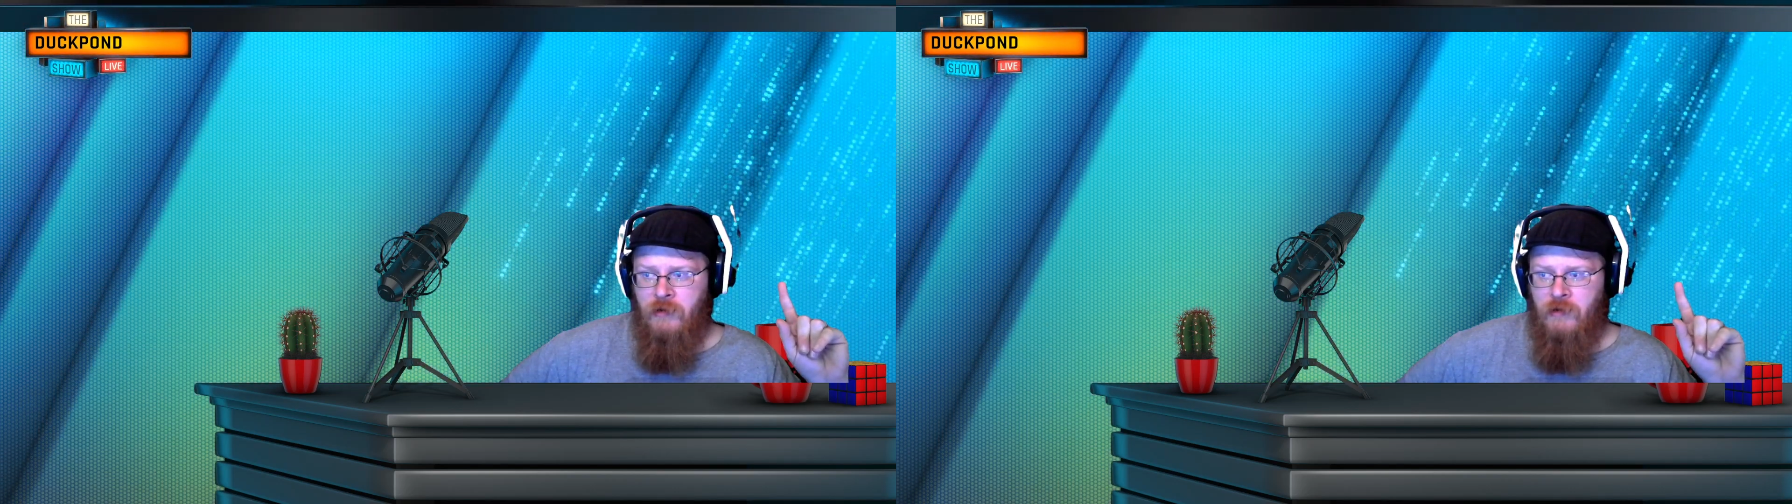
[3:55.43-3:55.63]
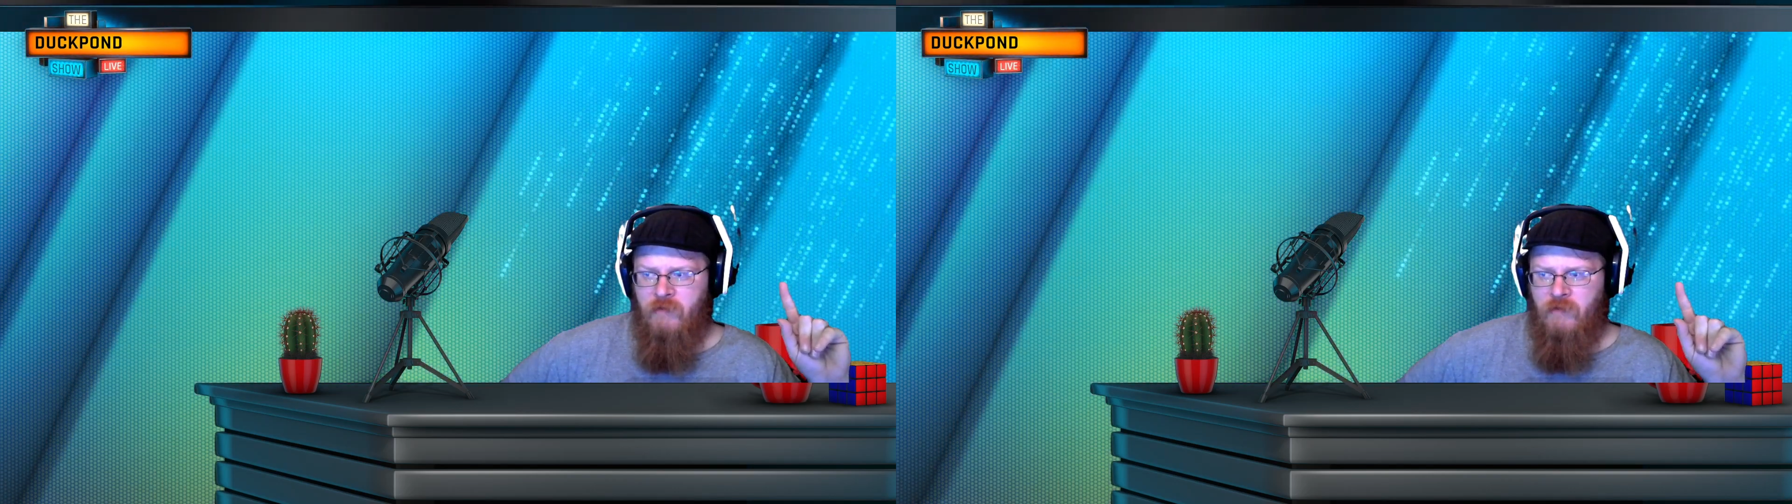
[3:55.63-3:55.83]

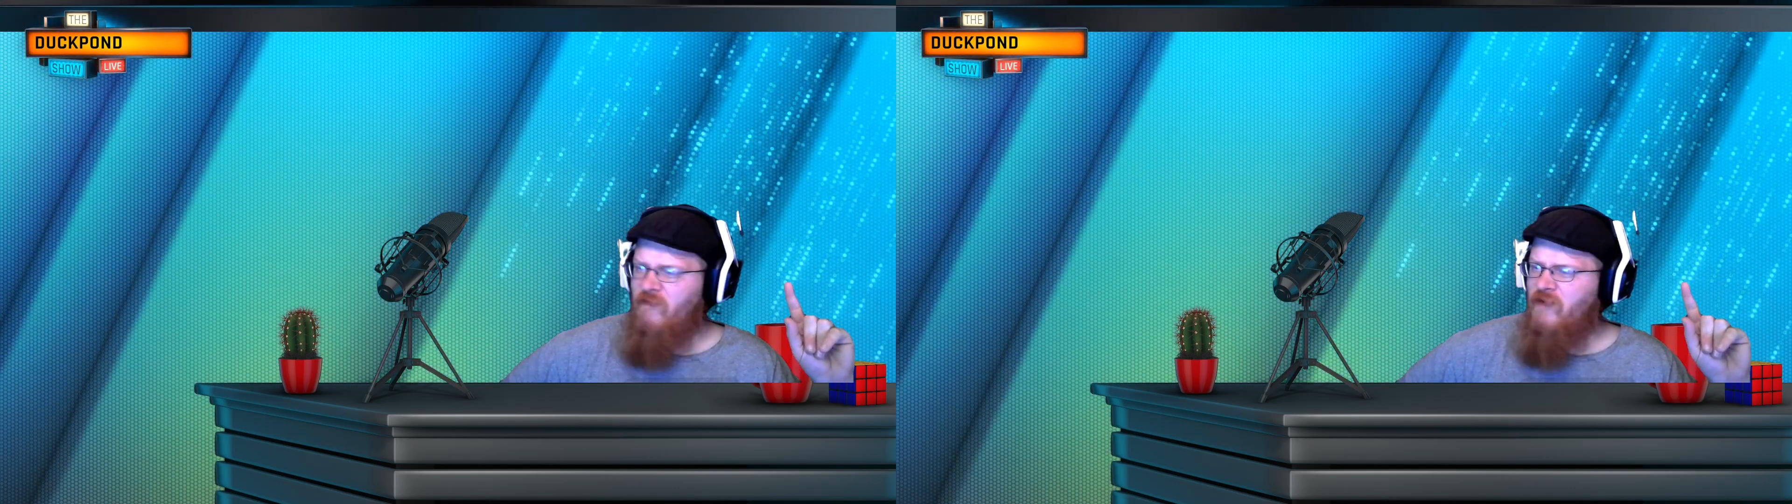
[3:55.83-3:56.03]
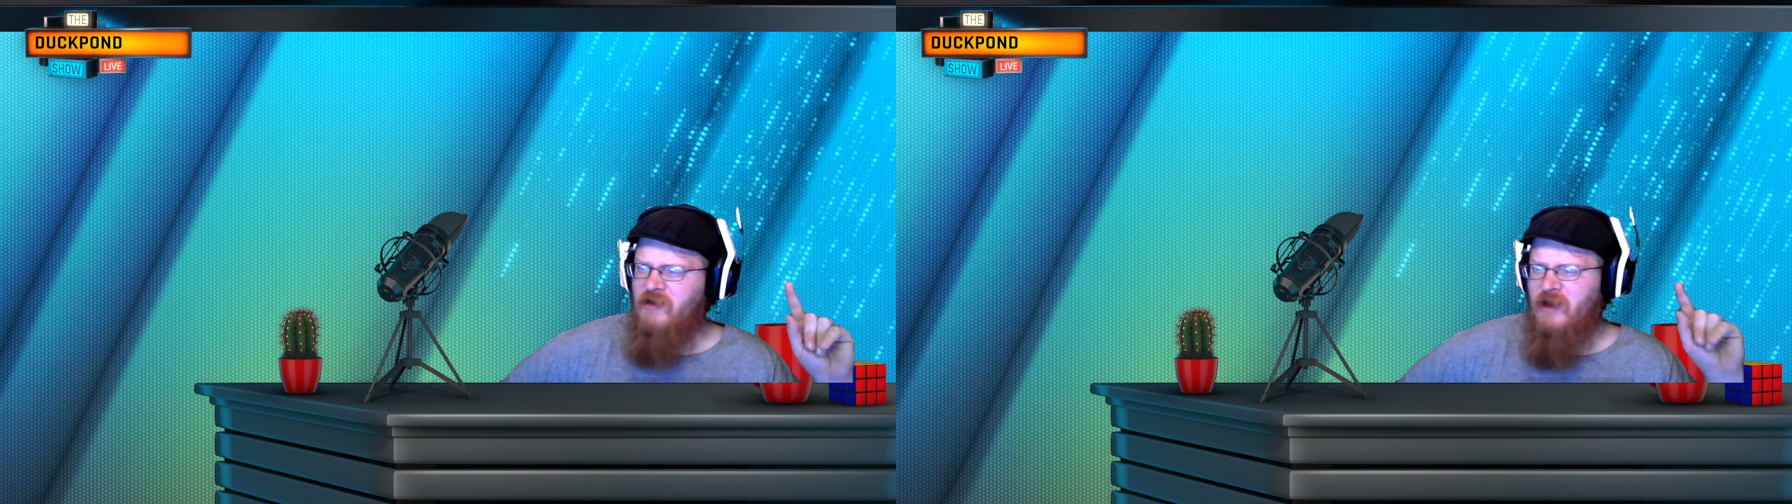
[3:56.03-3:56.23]

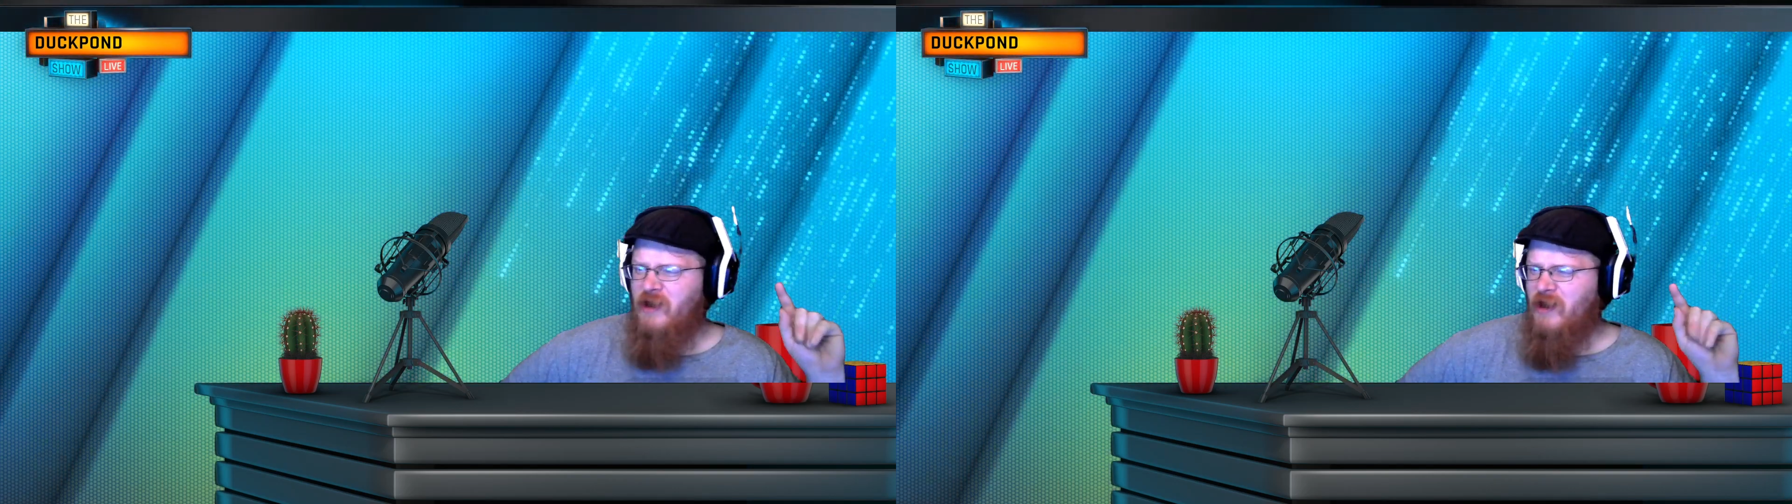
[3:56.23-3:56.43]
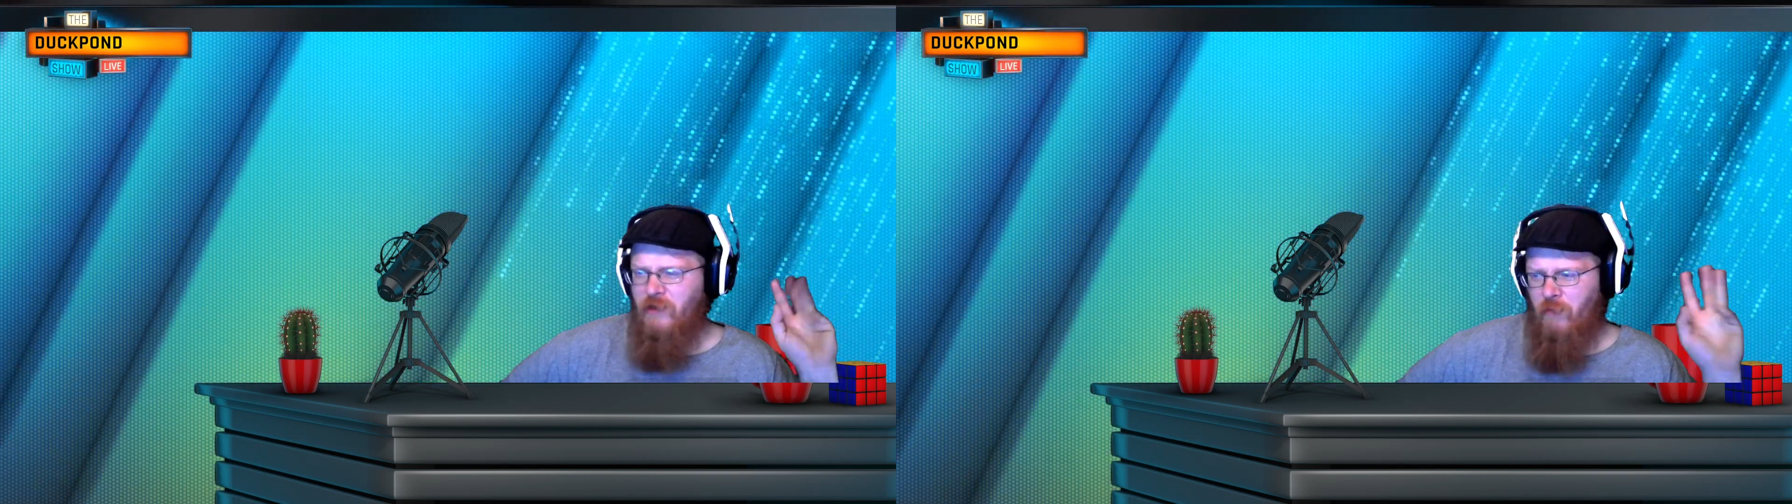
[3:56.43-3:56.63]
Revenants take like
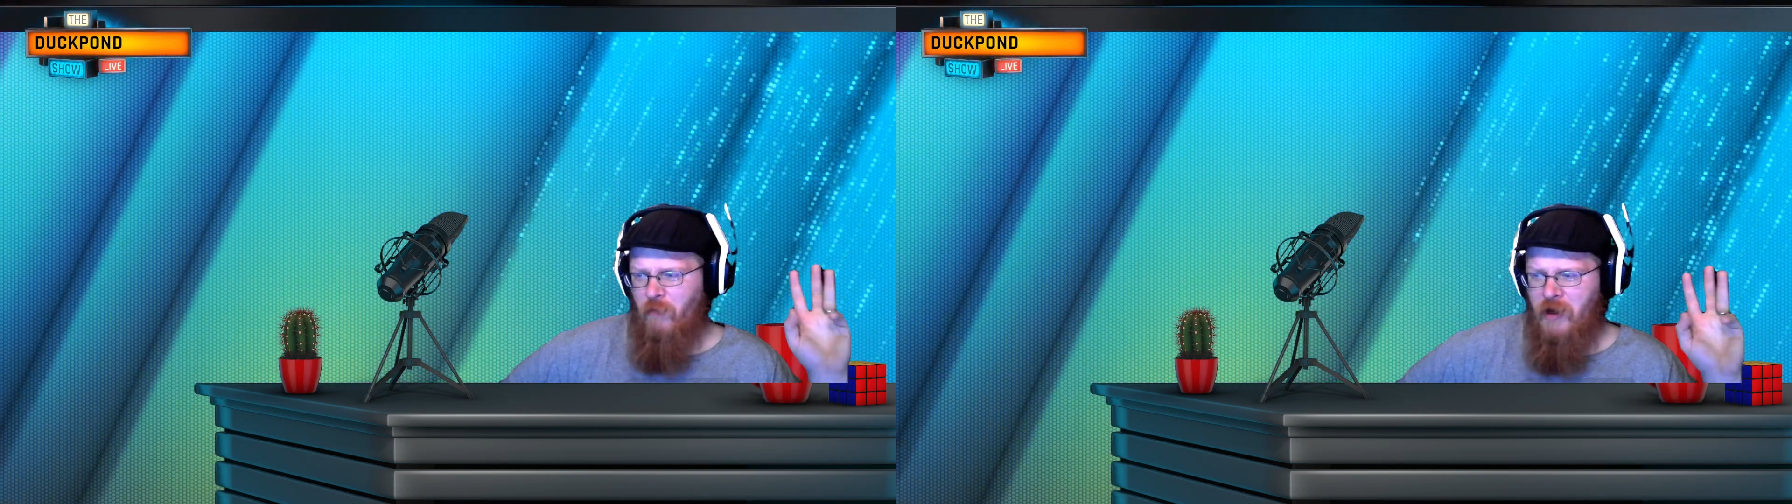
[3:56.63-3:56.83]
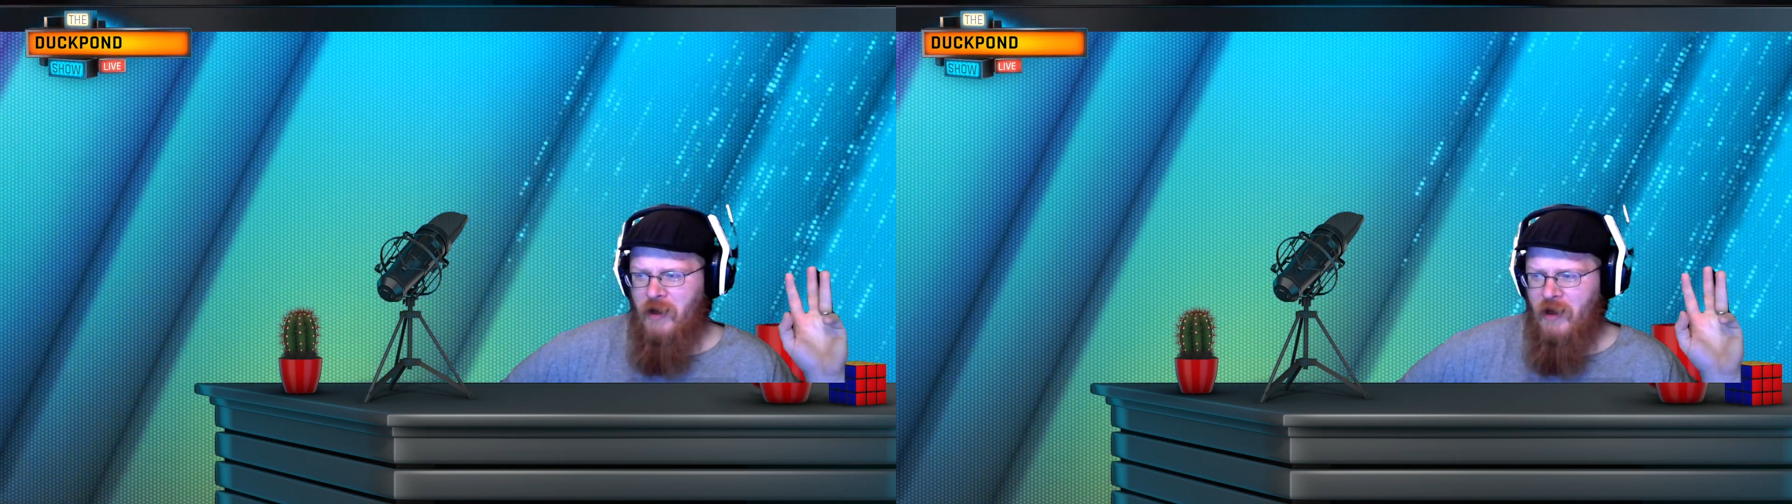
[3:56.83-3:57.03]

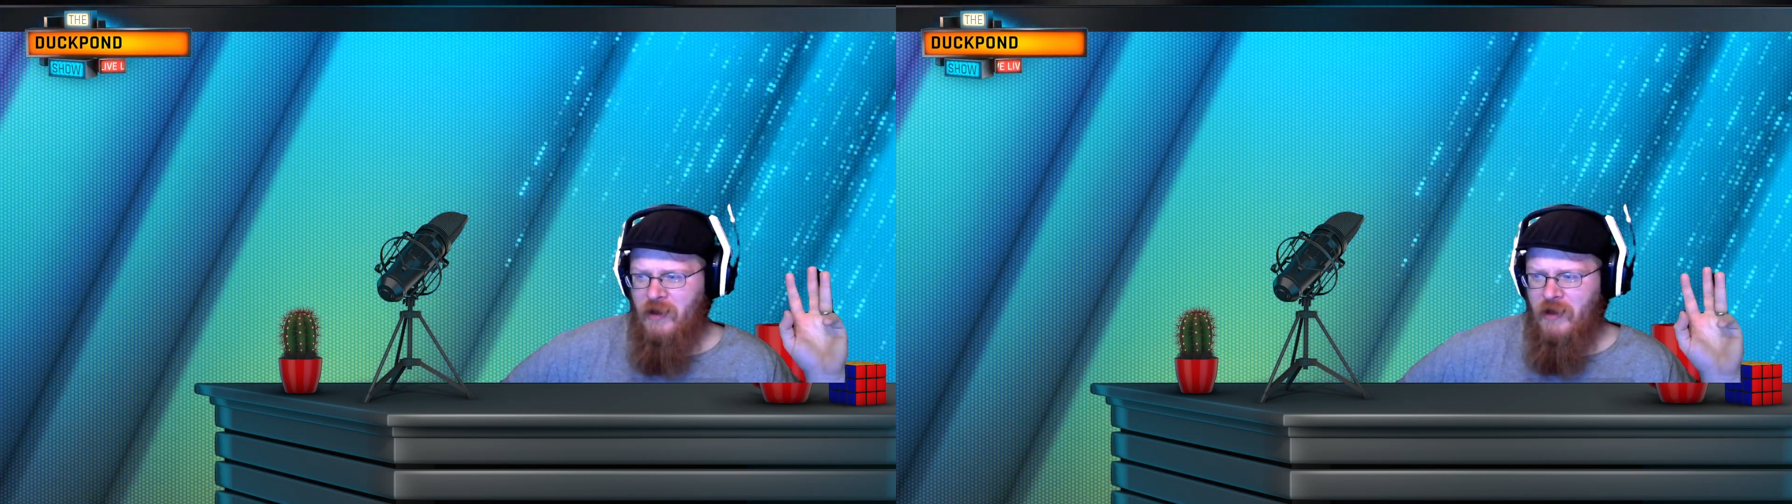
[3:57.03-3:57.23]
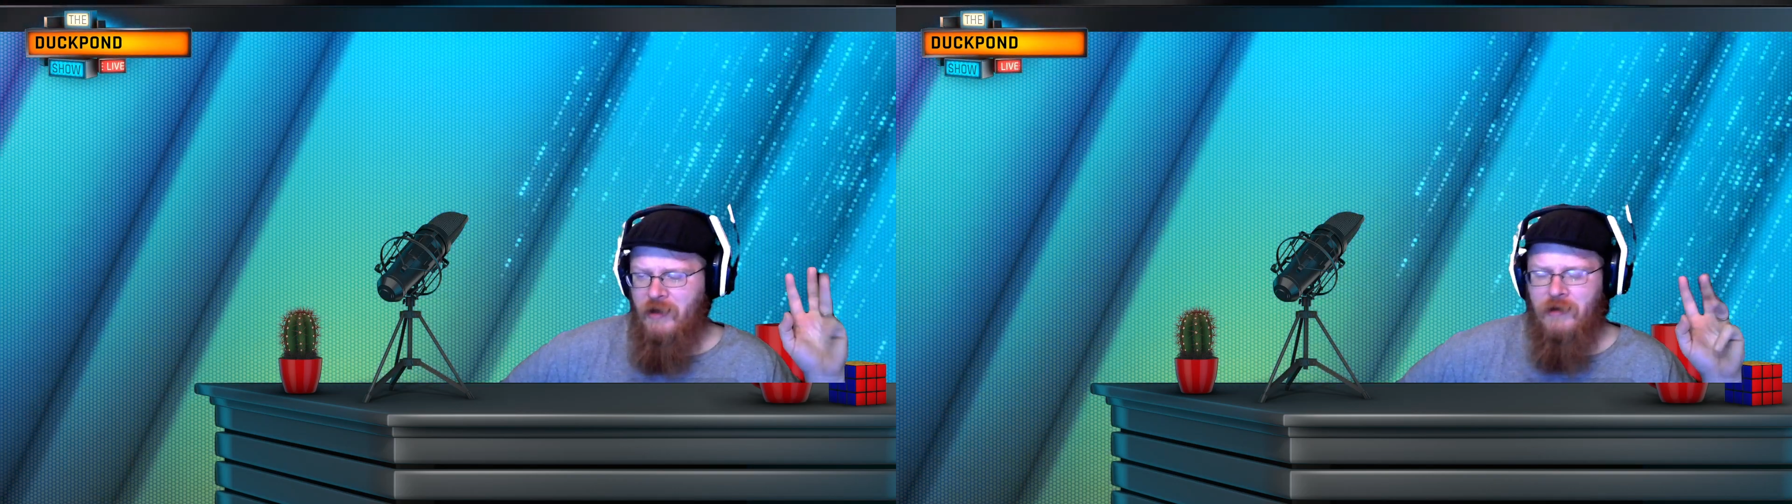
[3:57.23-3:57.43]
three, I
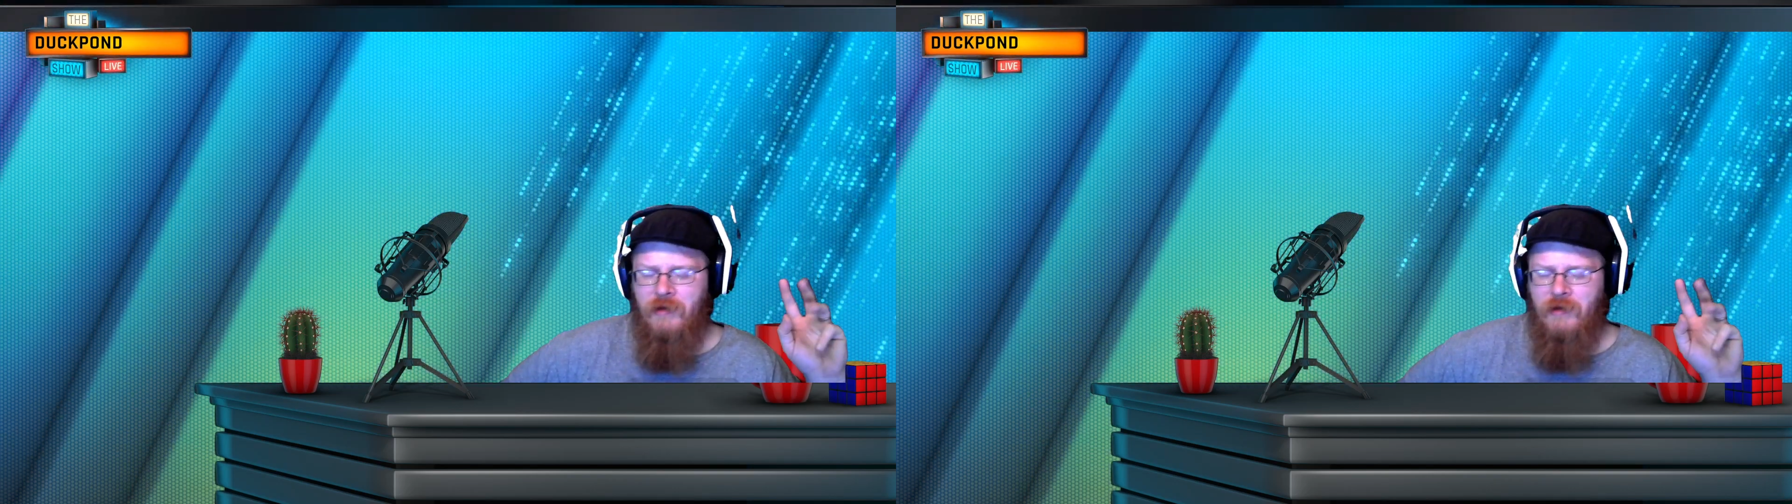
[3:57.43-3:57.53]
think.